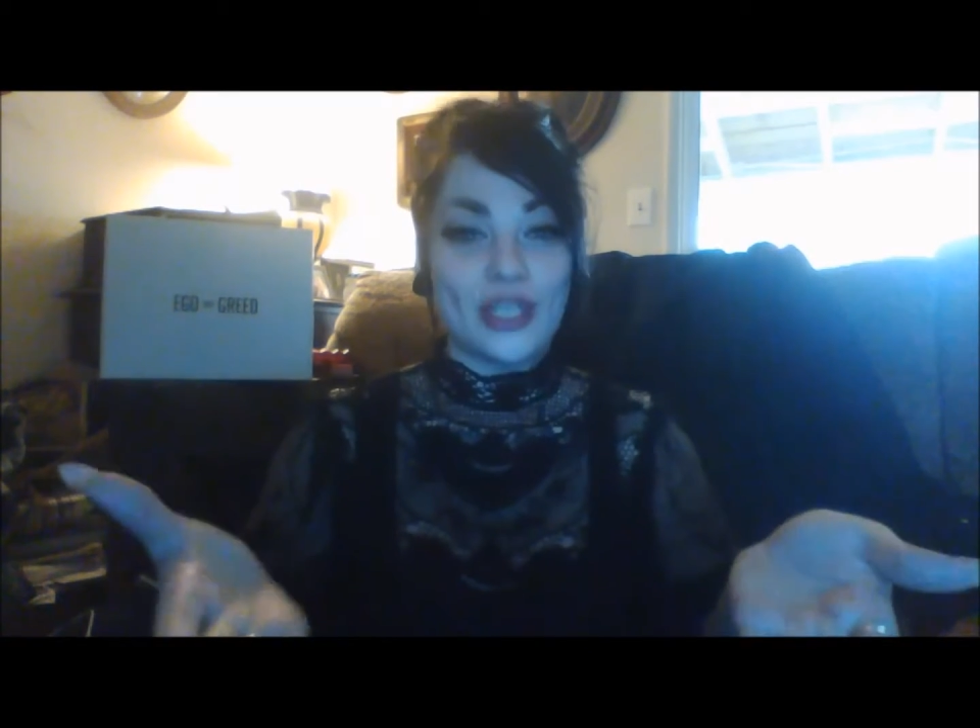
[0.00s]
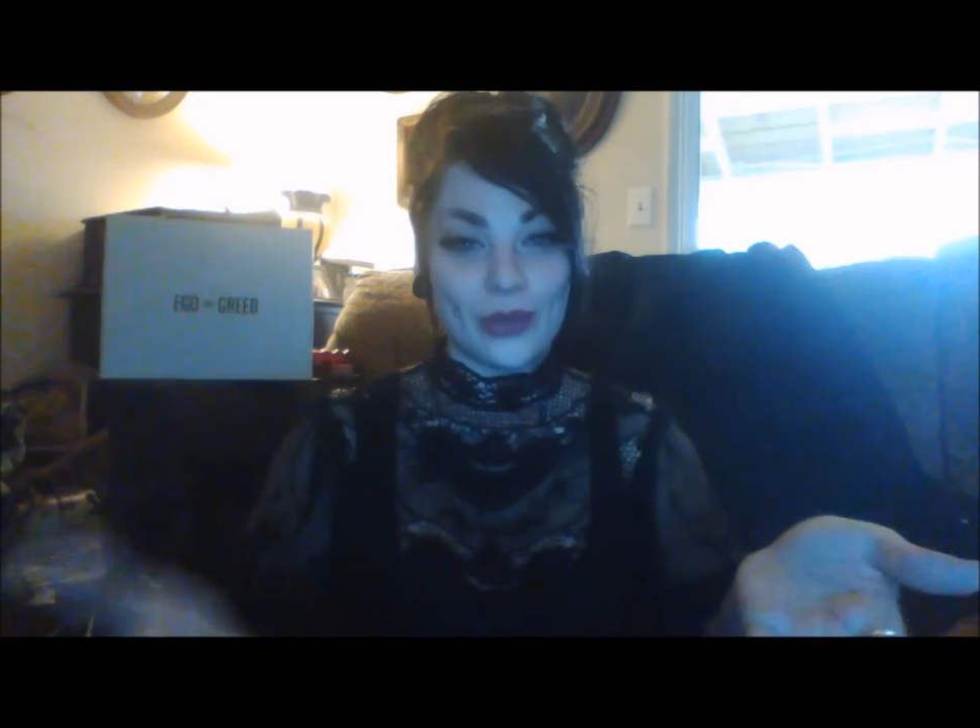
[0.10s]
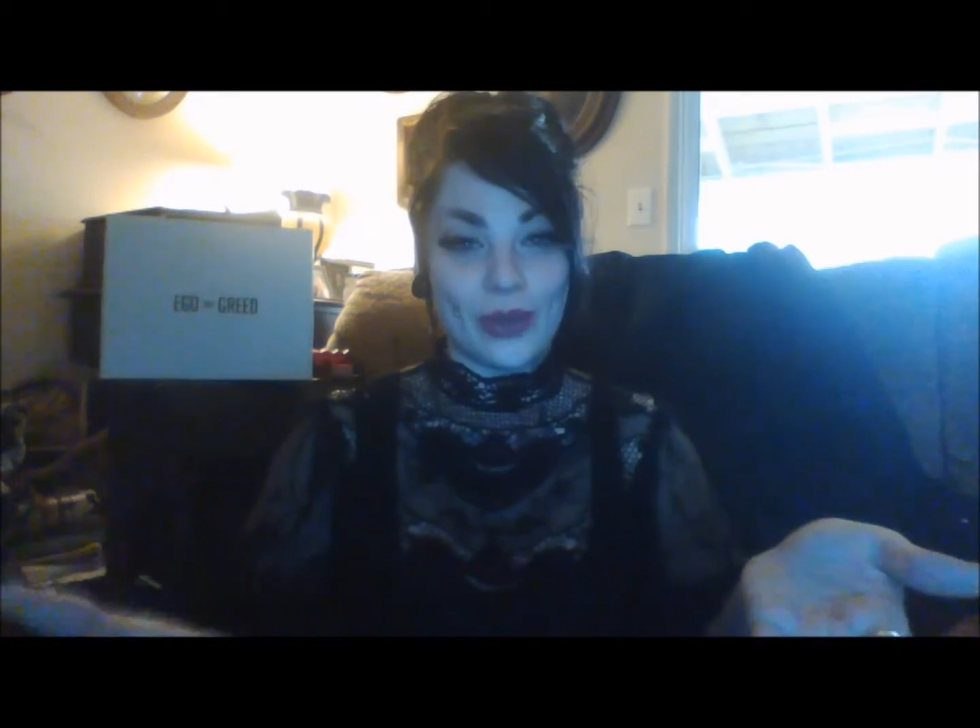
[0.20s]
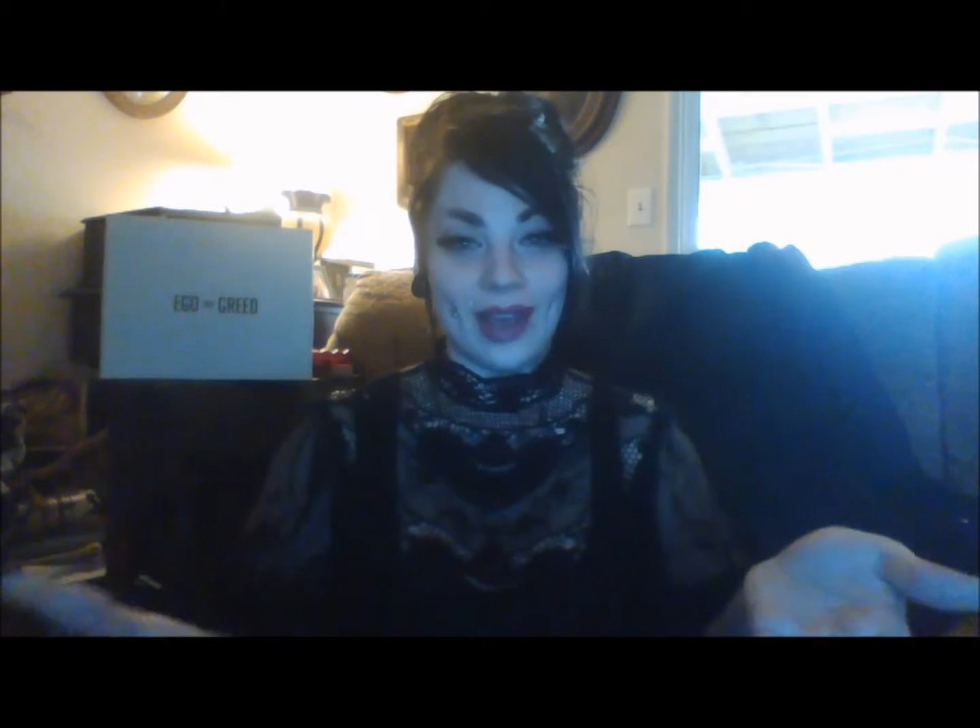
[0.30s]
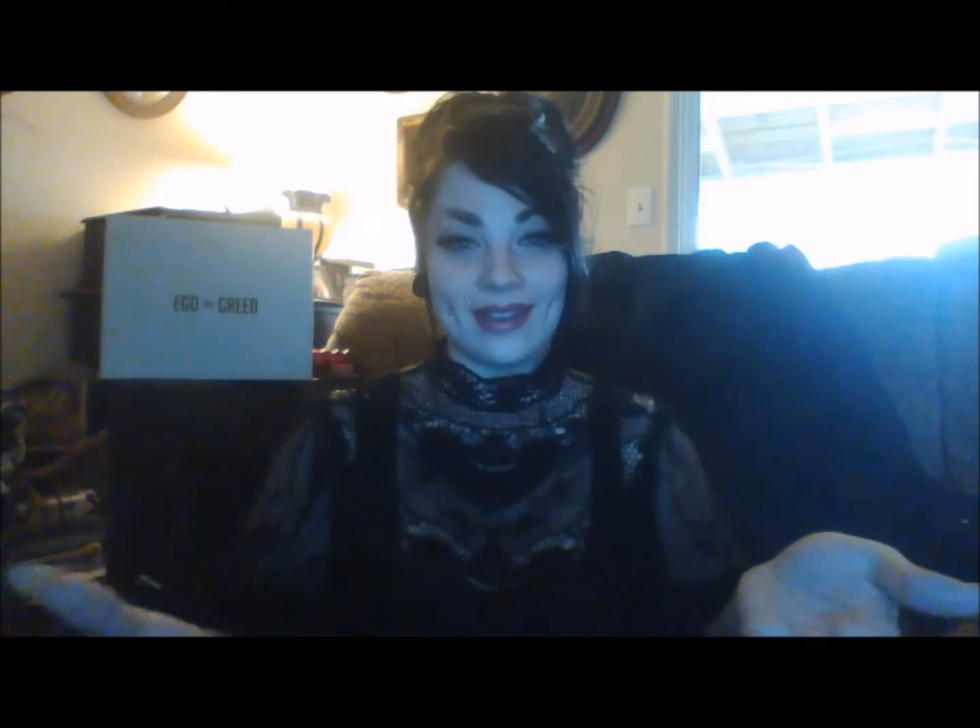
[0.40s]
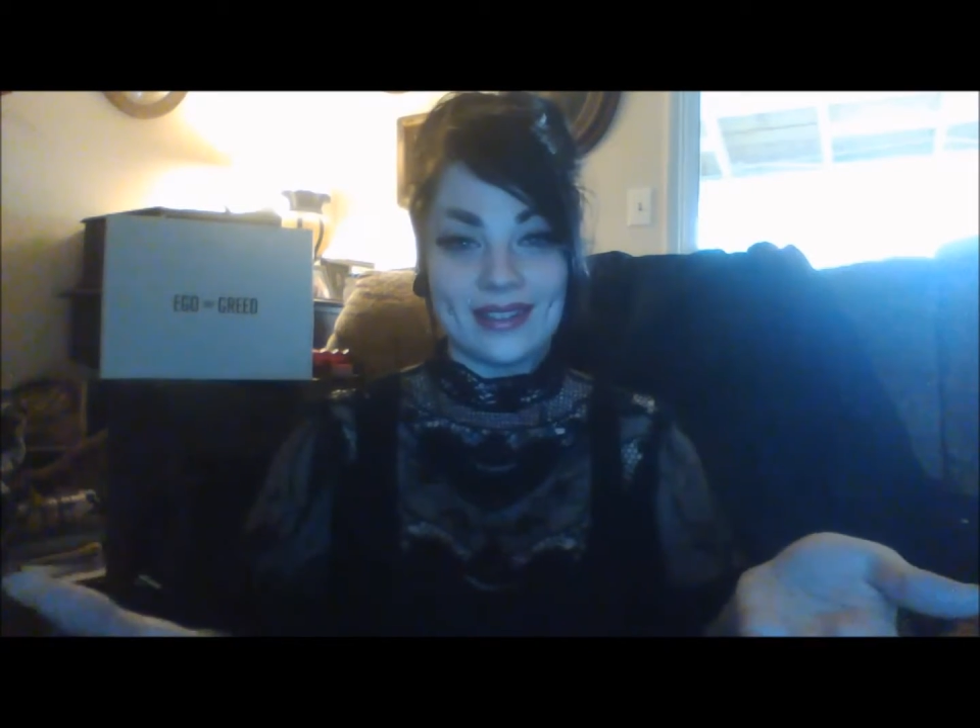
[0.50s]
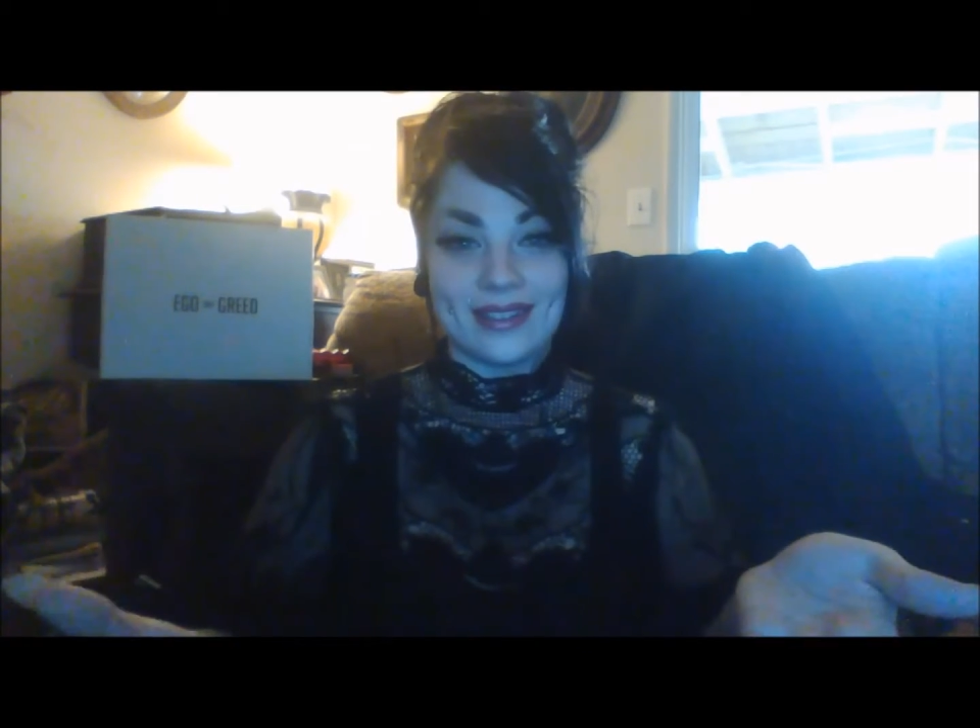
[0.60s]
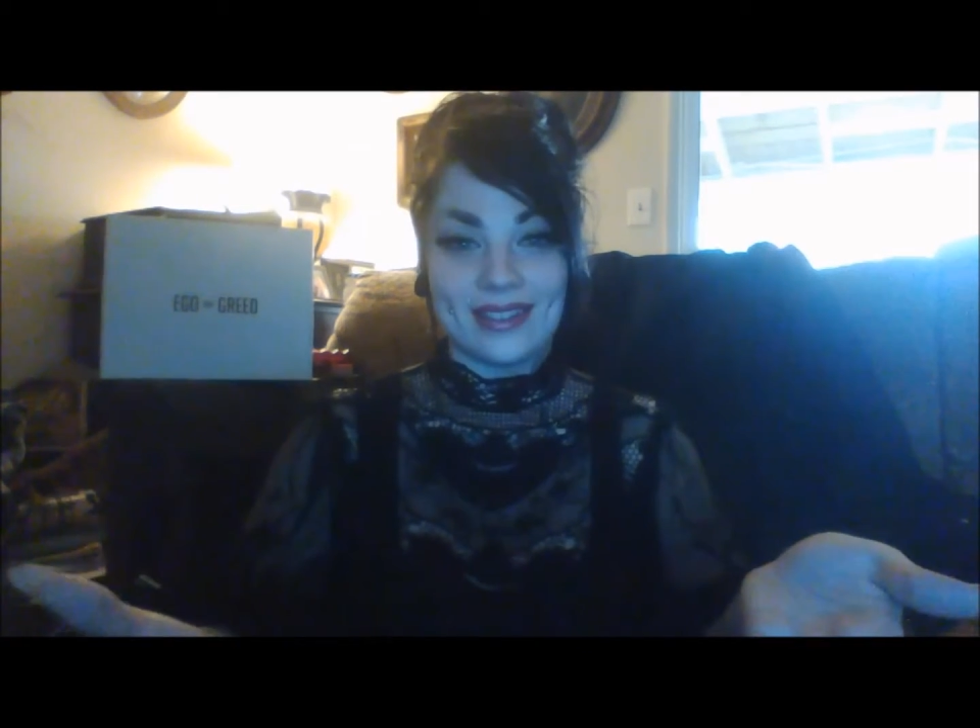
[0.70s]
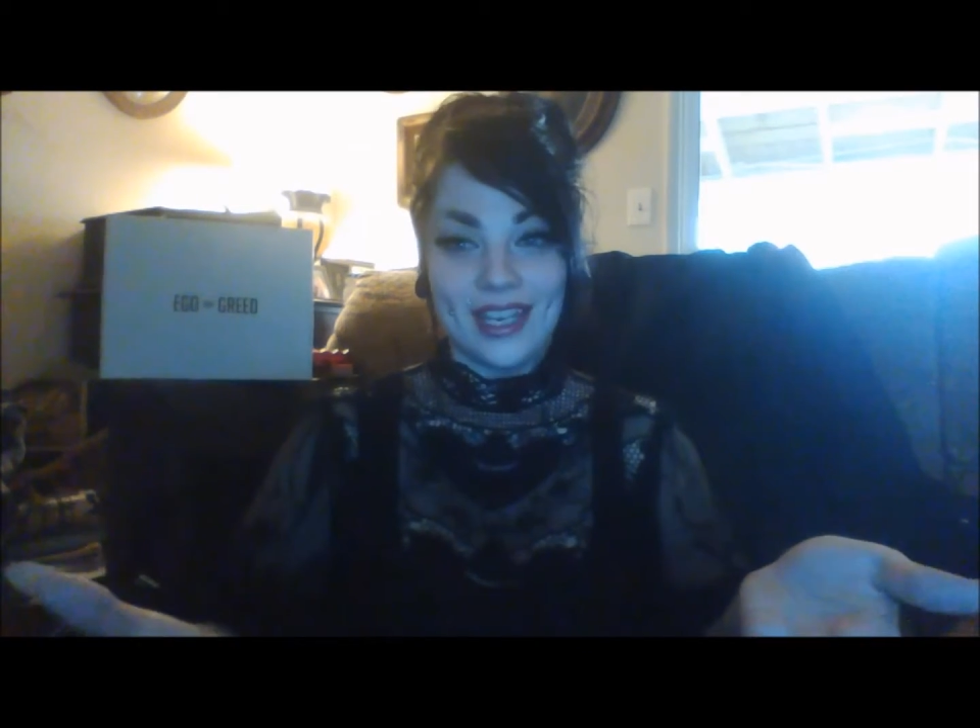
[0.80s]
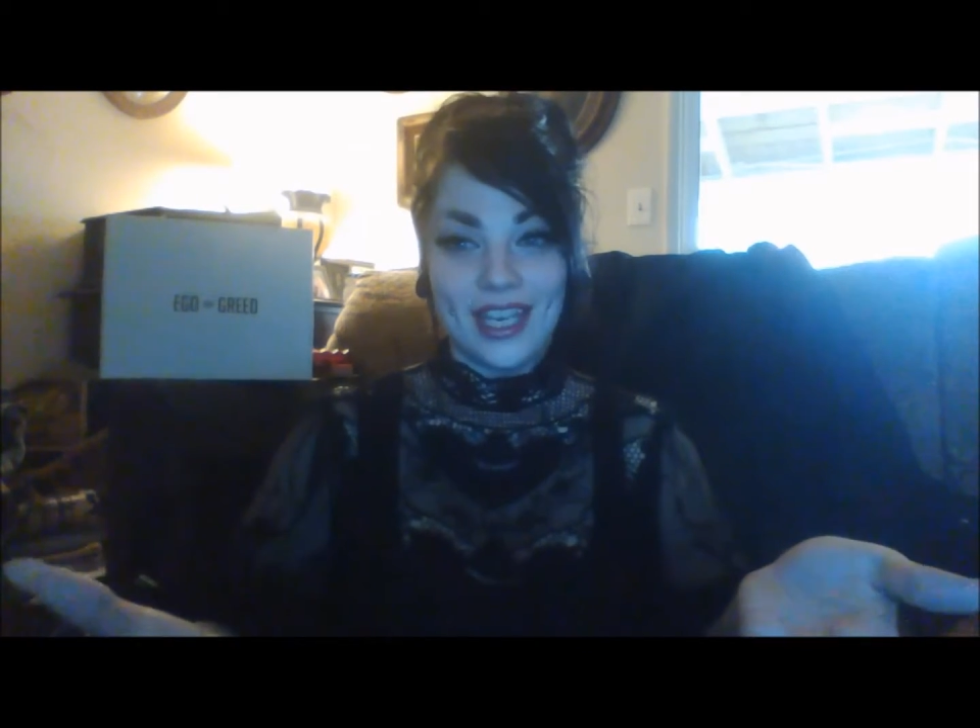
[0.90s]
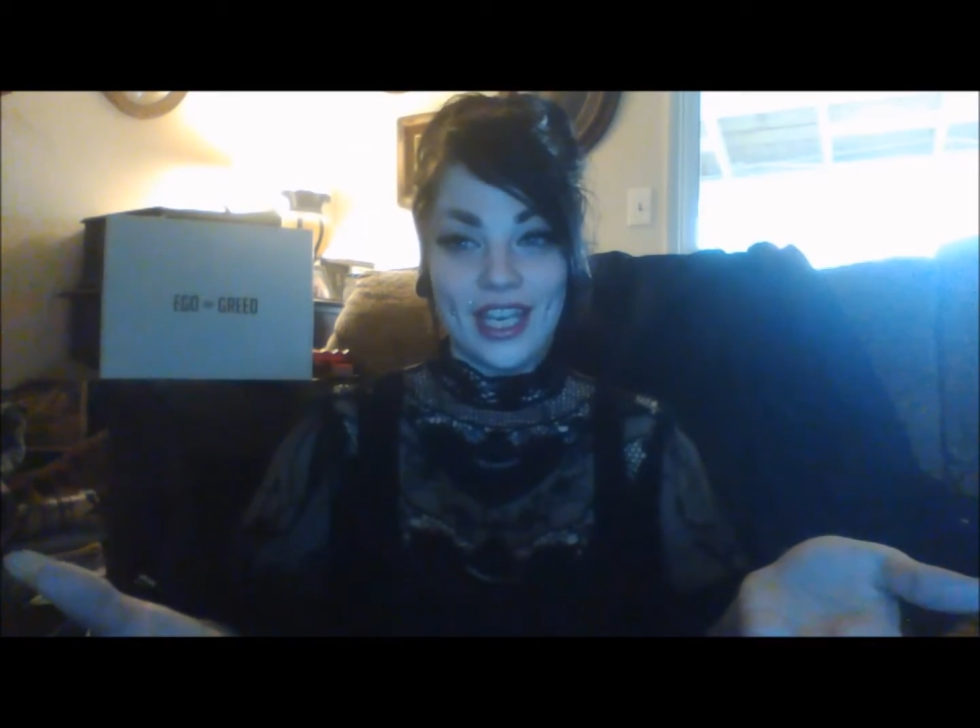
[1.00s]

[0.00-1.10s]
you guys,